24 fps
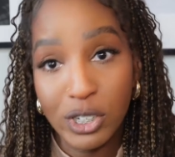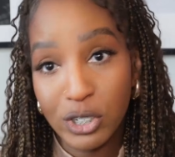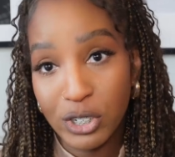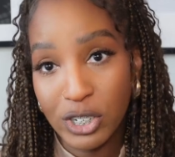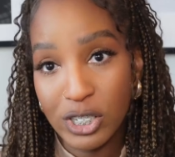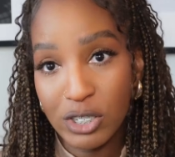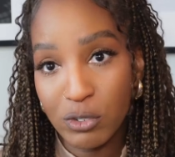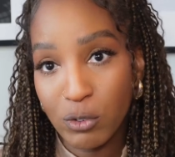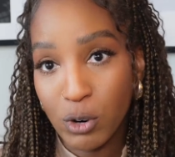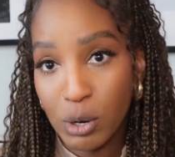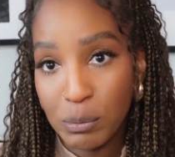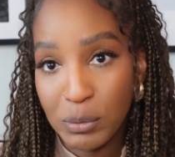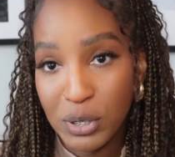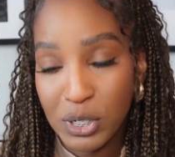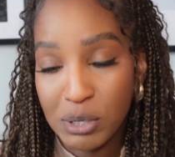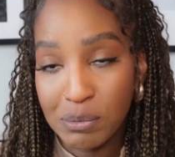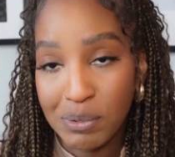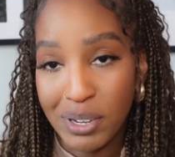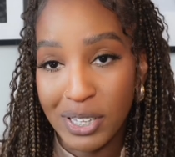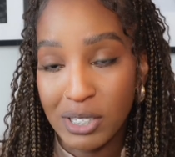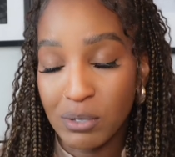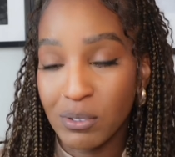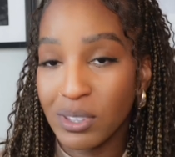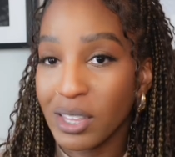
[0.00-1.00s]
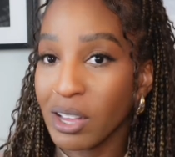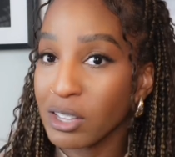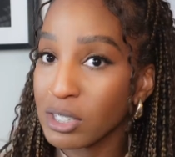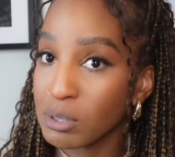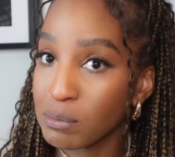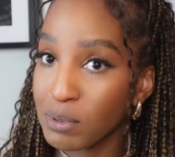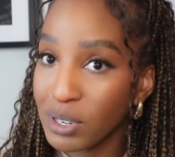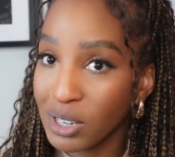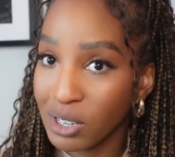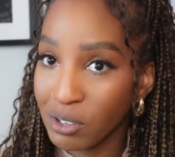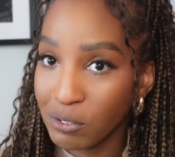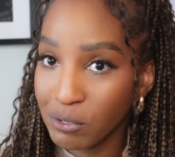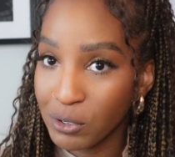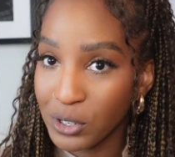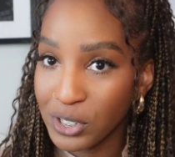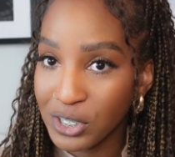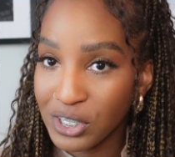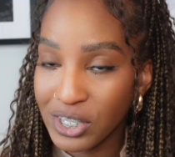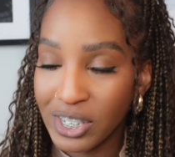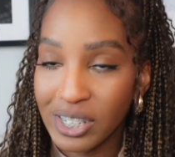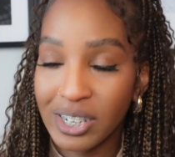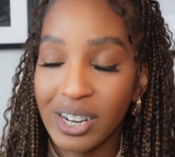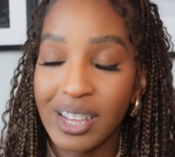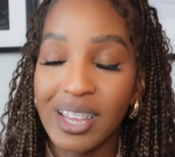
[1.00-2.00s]
to transform your space without spending a
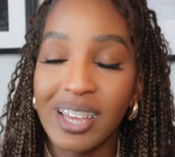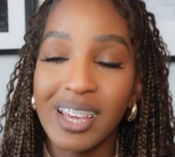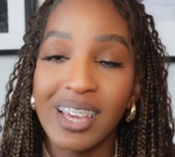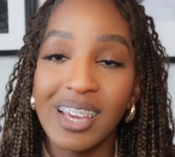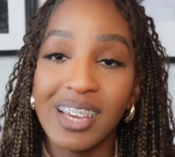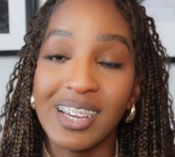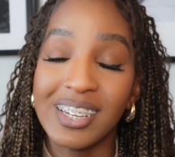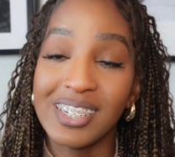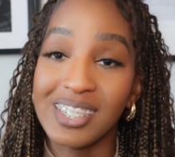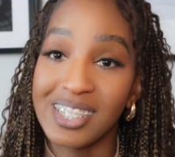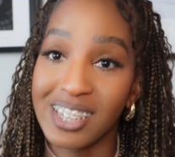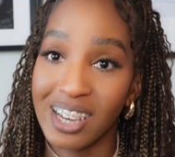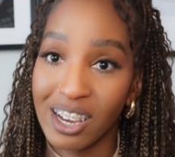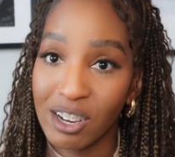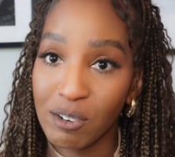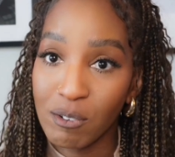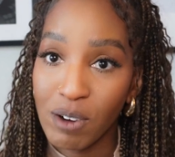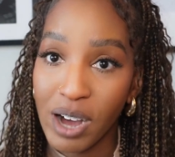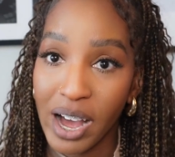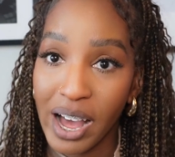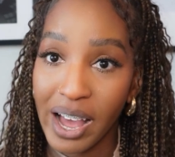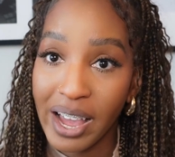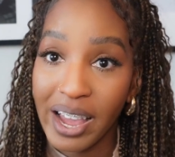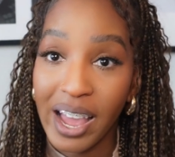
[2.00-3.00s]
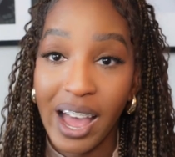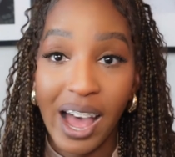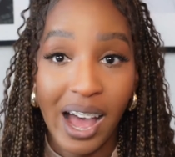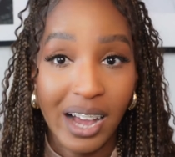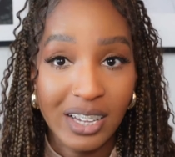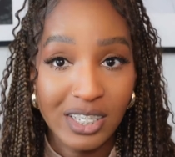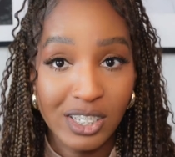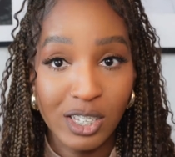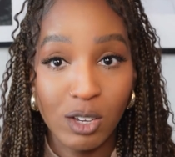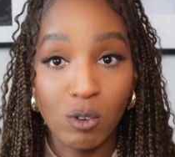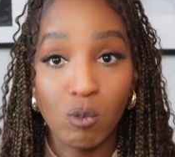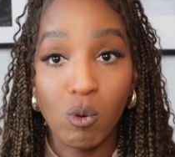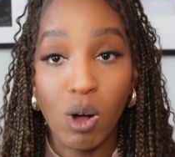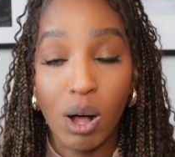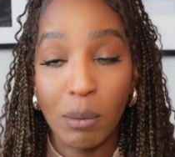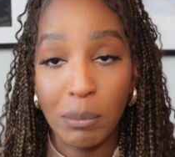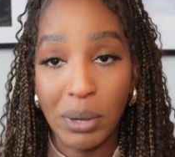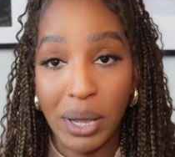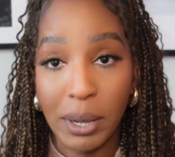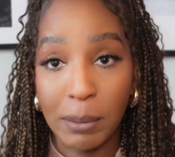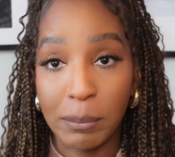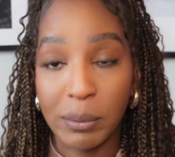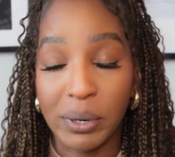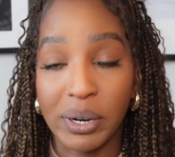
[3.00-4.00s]
fortune? DIY accent
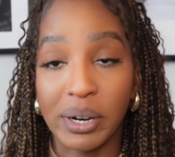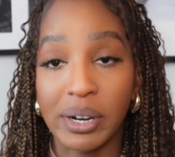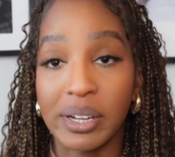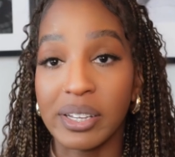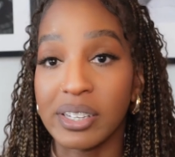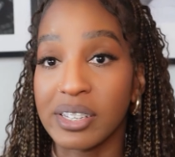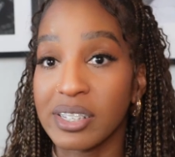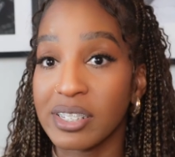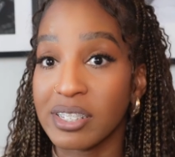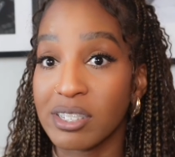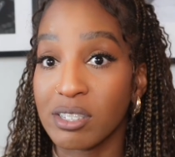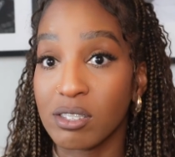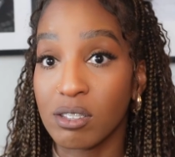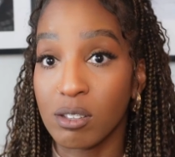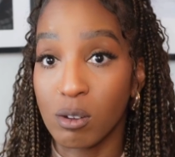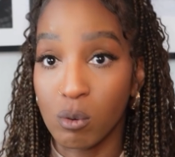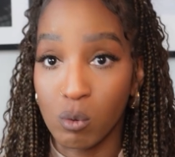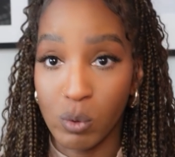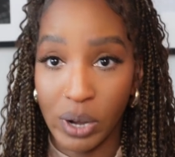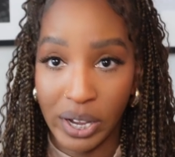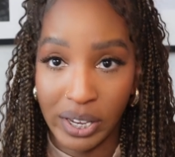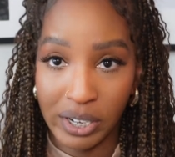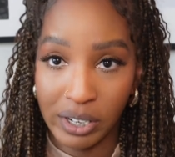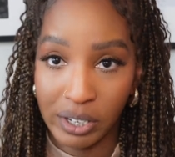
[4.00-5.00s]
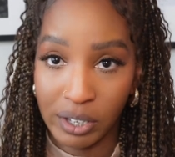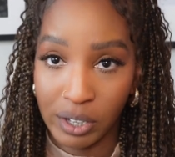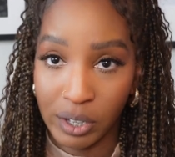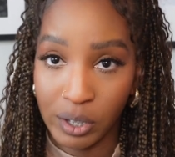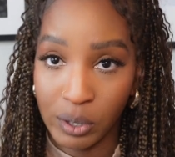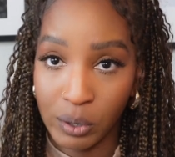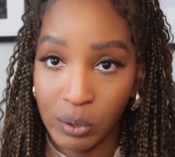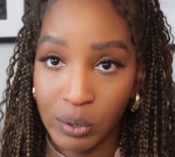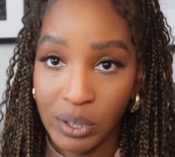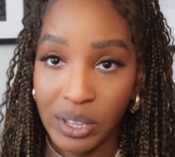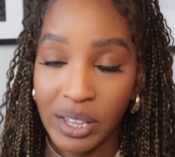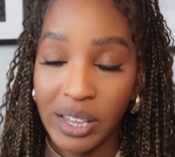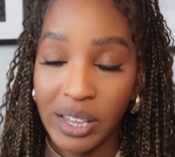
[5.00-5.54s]
wallpaper is the way to go.